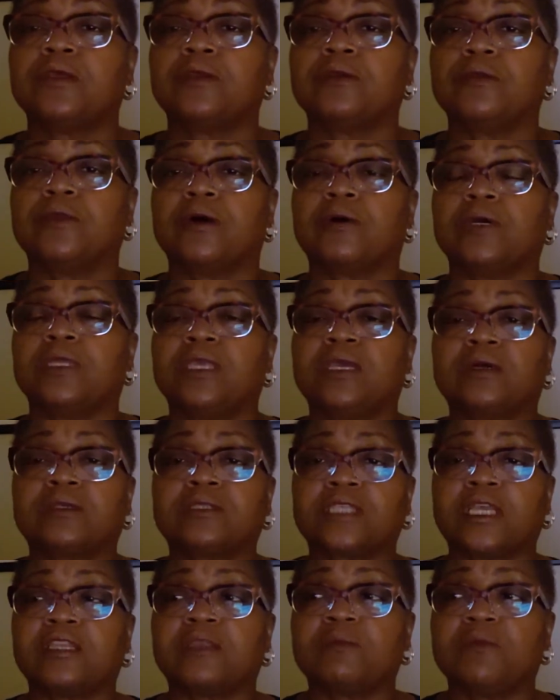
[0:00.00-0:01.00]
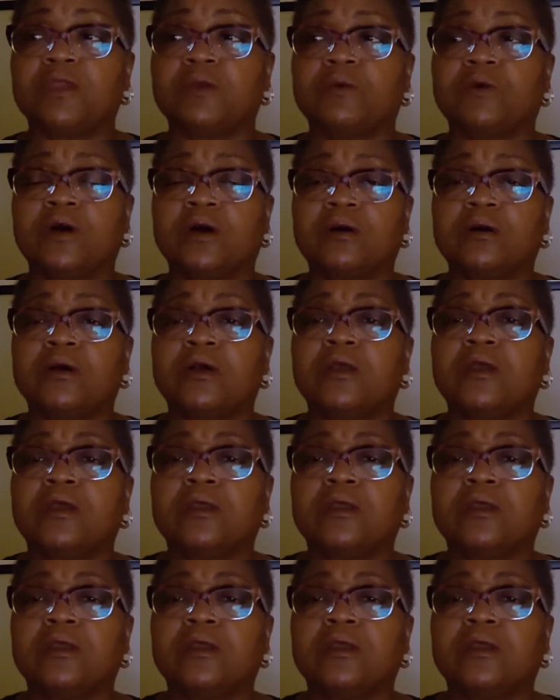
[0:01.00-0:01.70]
and they'll say to me, well,